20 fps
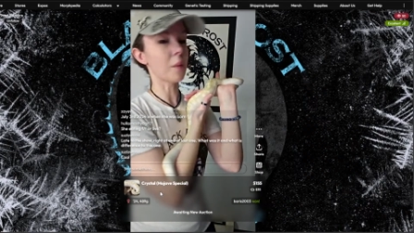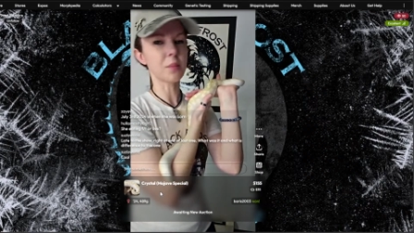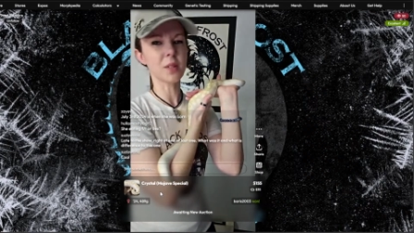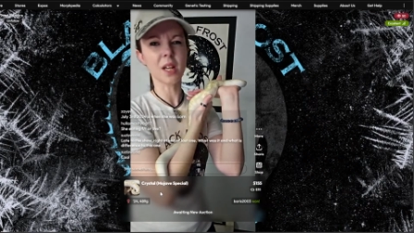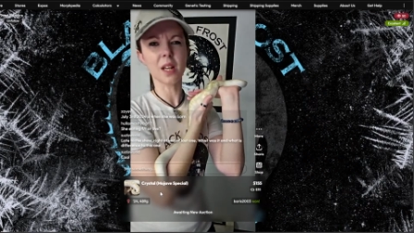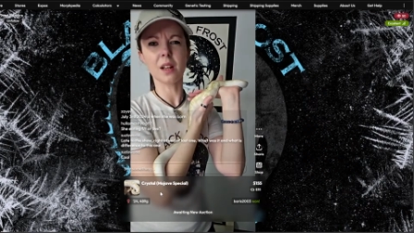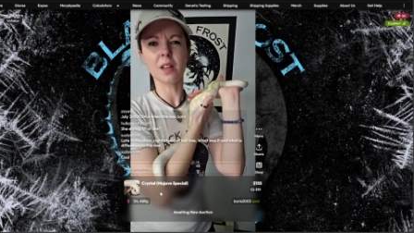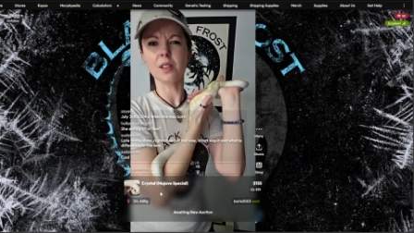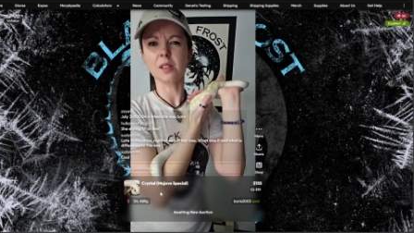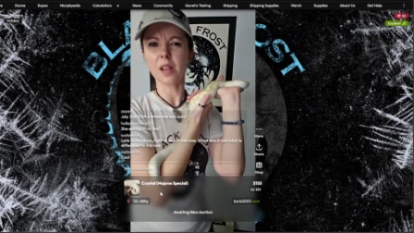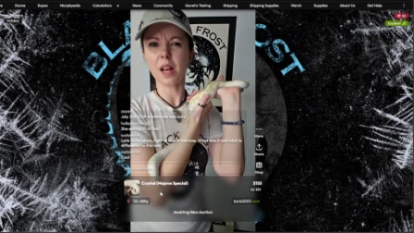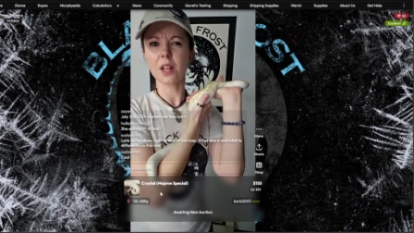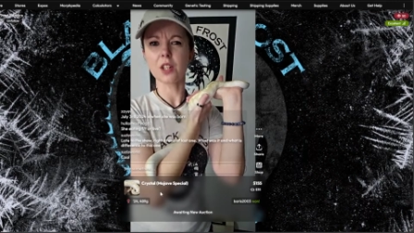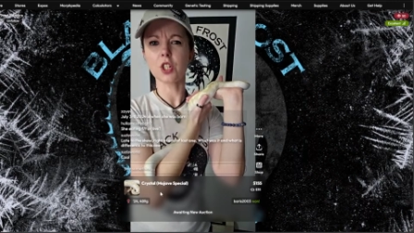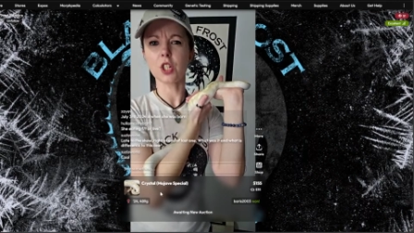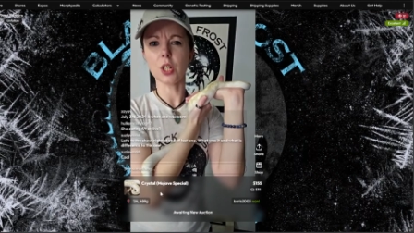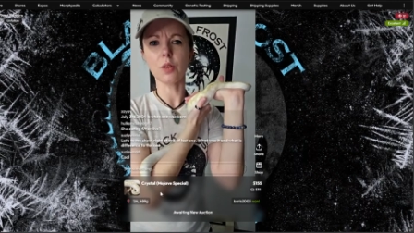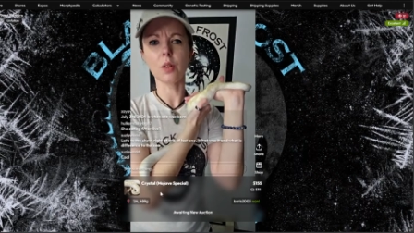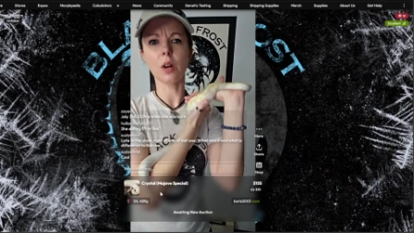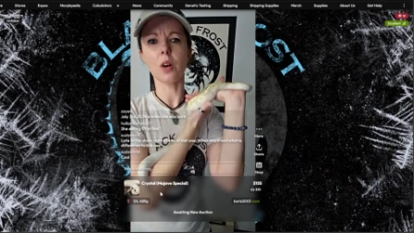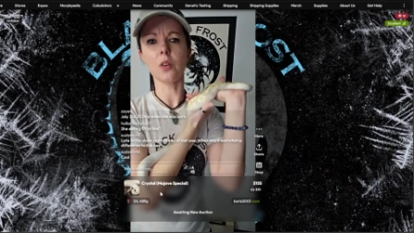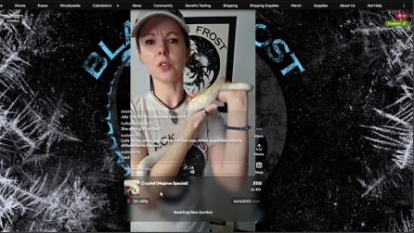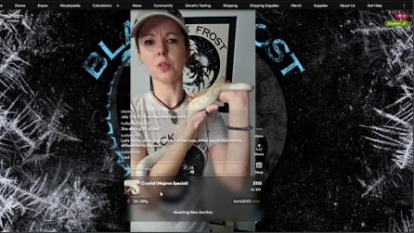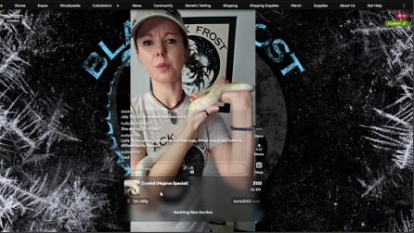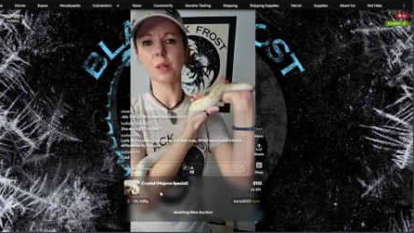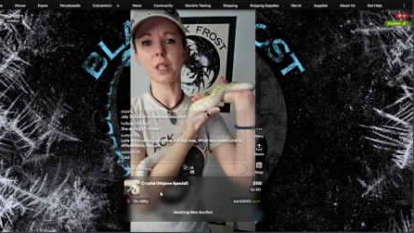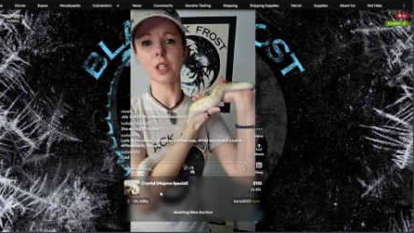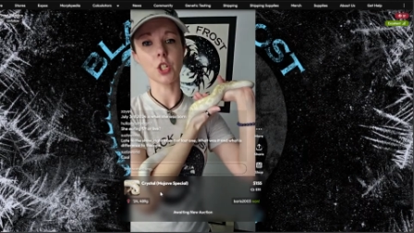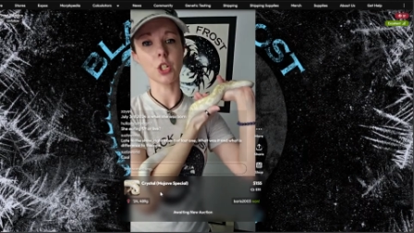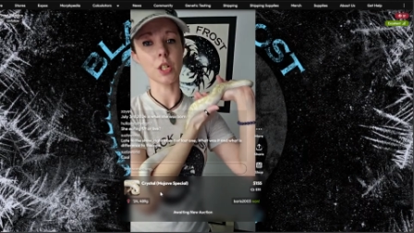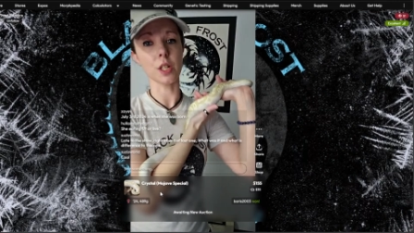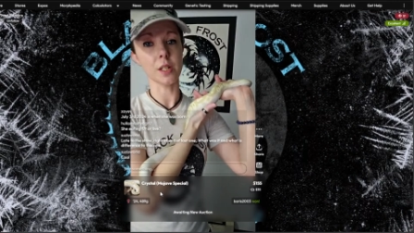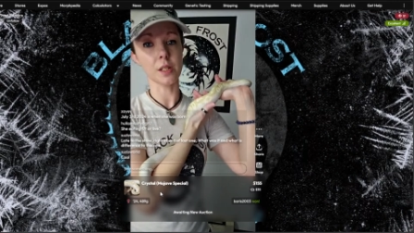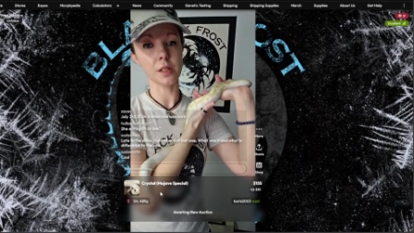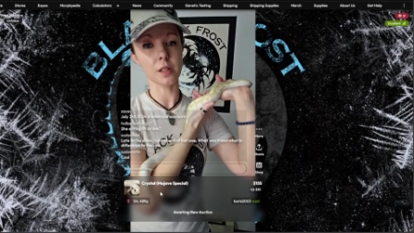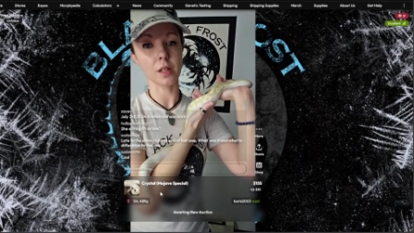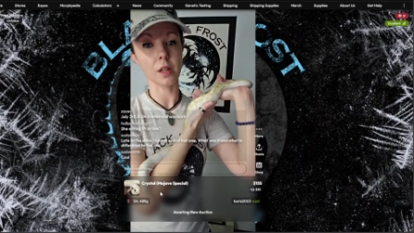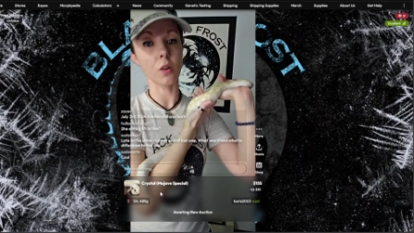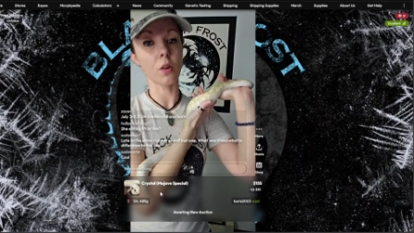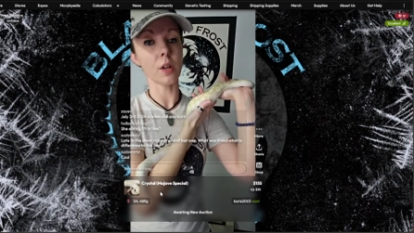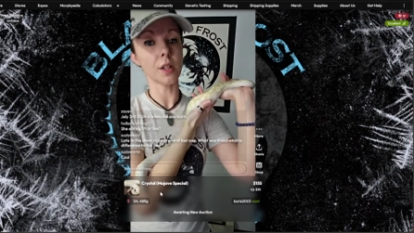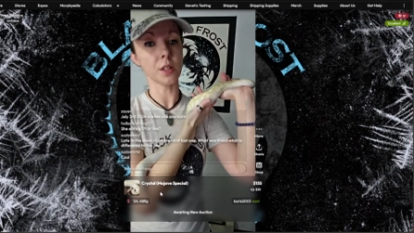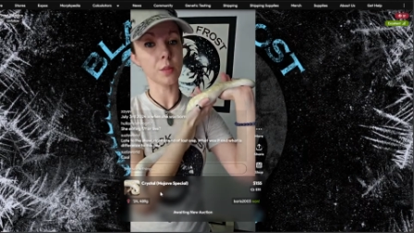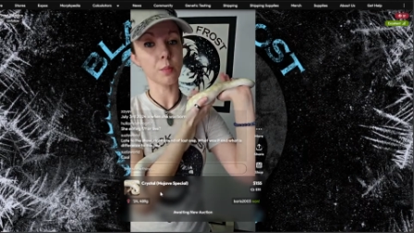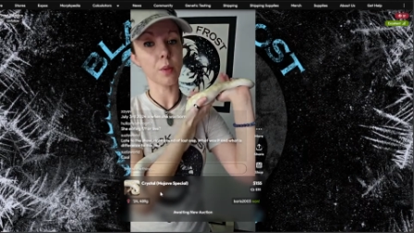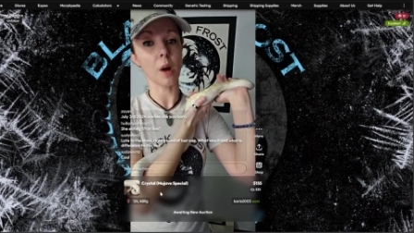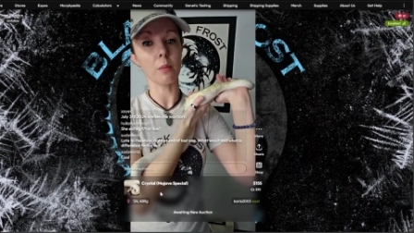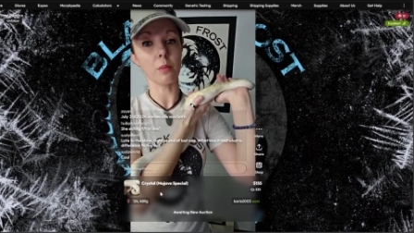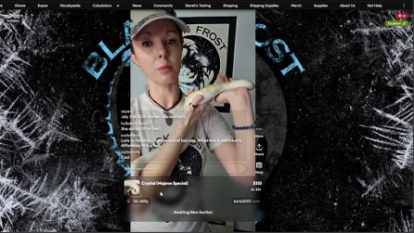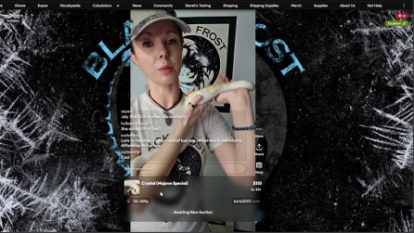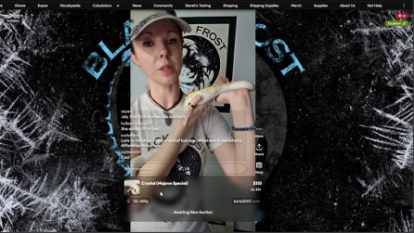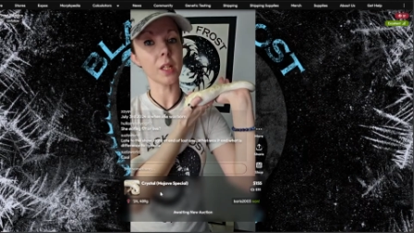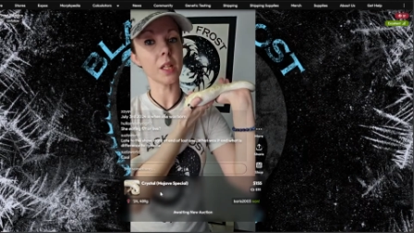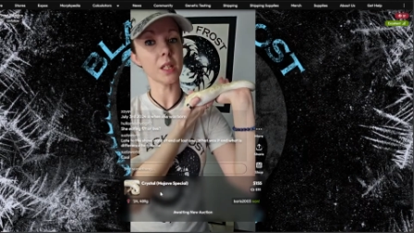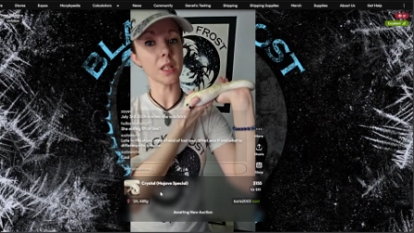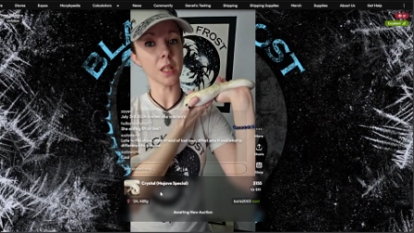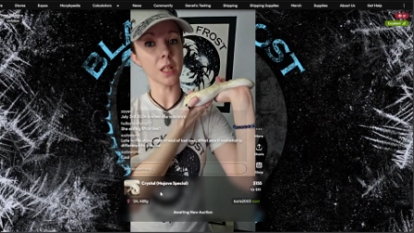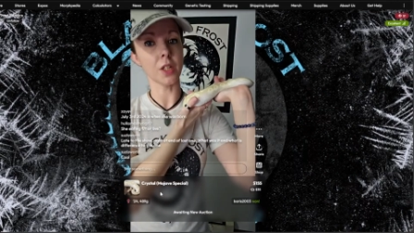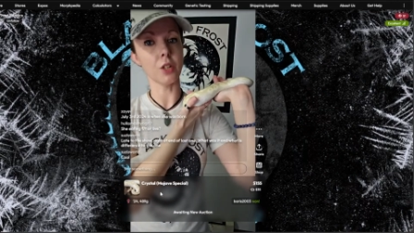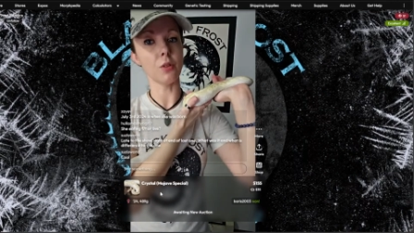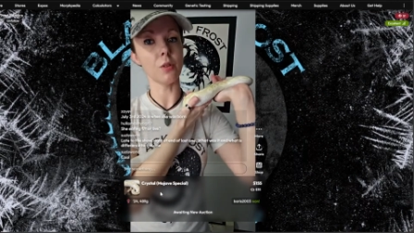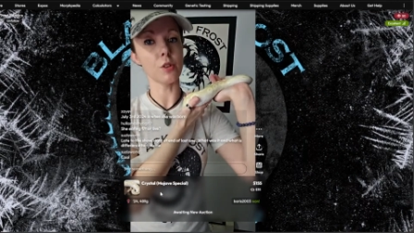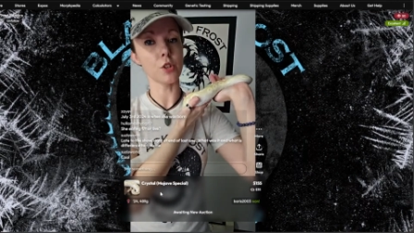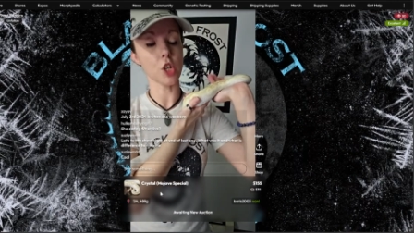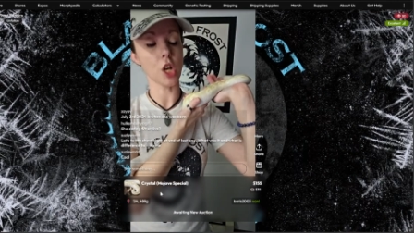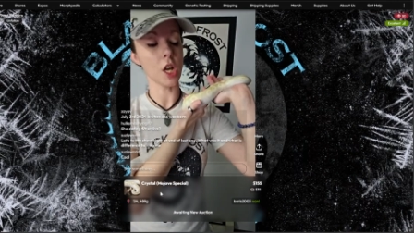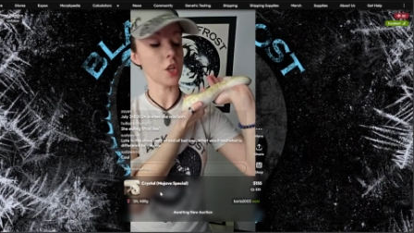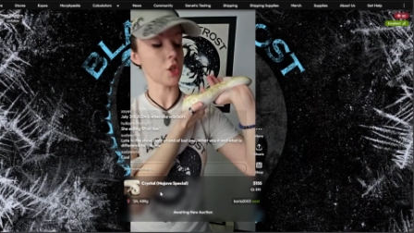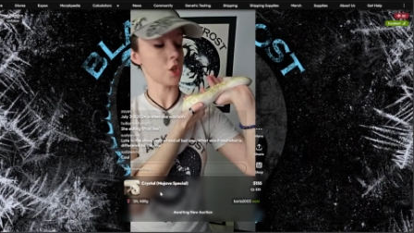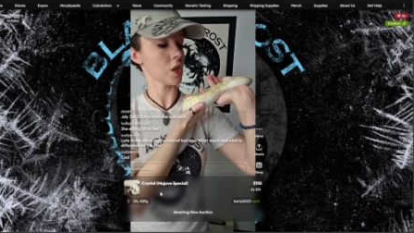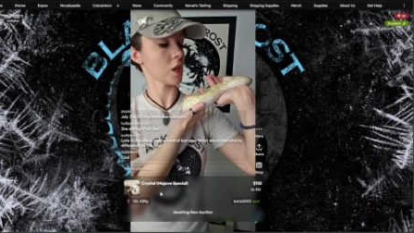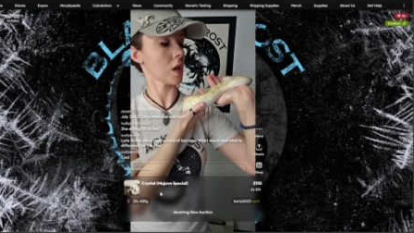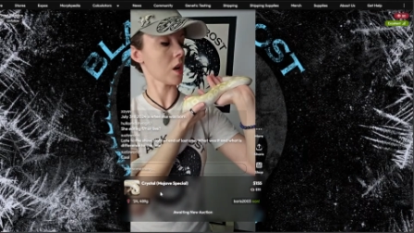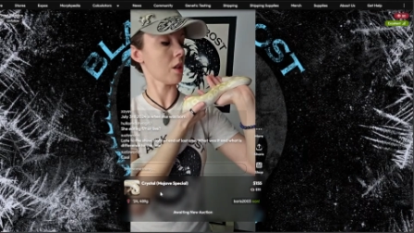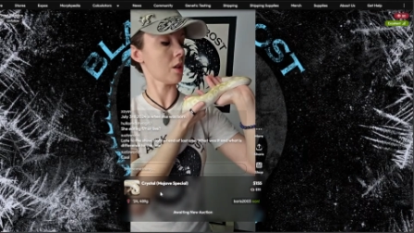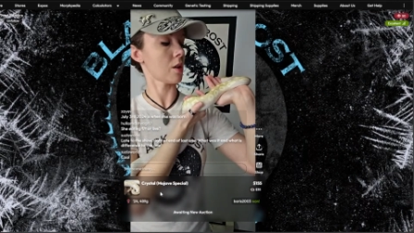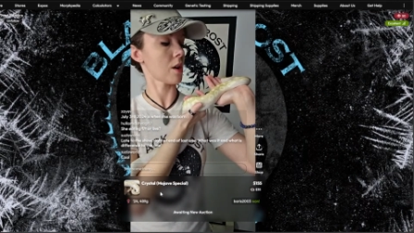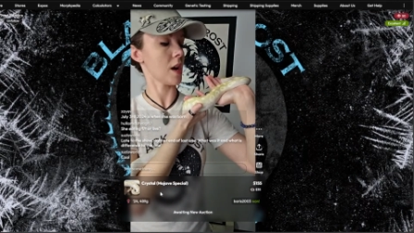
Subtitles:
us as she grows, because she is going to probably continue to change in color,